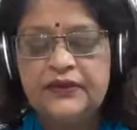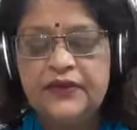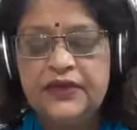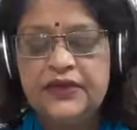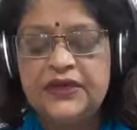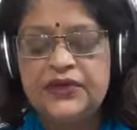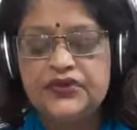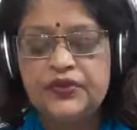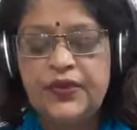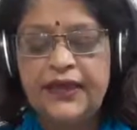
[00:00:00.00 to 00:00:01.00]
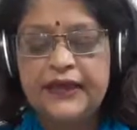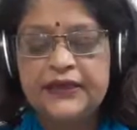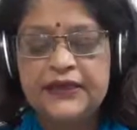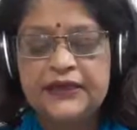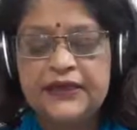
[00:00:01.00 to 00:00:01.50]
one needs to
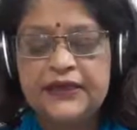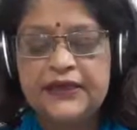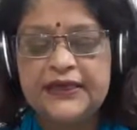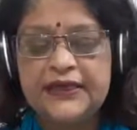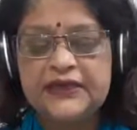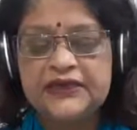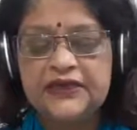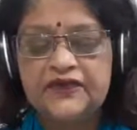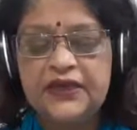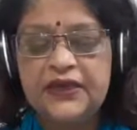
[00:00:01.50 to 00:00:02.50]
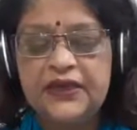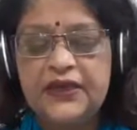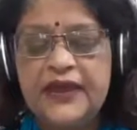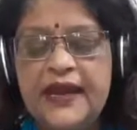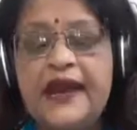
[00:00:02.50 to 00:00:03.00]
act in an intelligent way
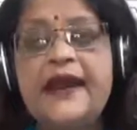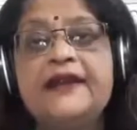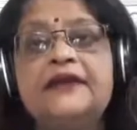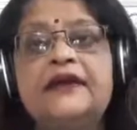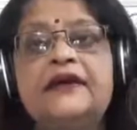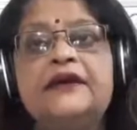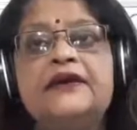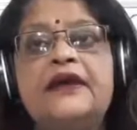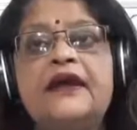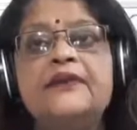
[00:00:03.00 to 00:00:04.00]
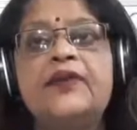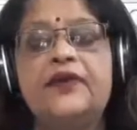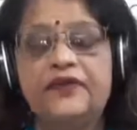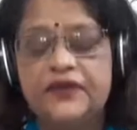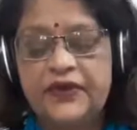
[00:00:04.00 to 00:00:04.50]
at the time
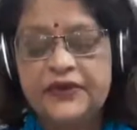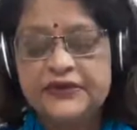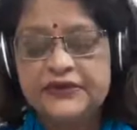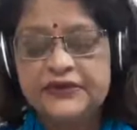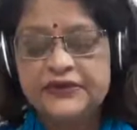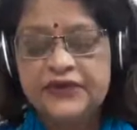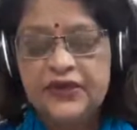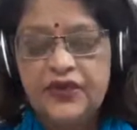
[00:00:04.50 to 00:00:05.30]
of crisis.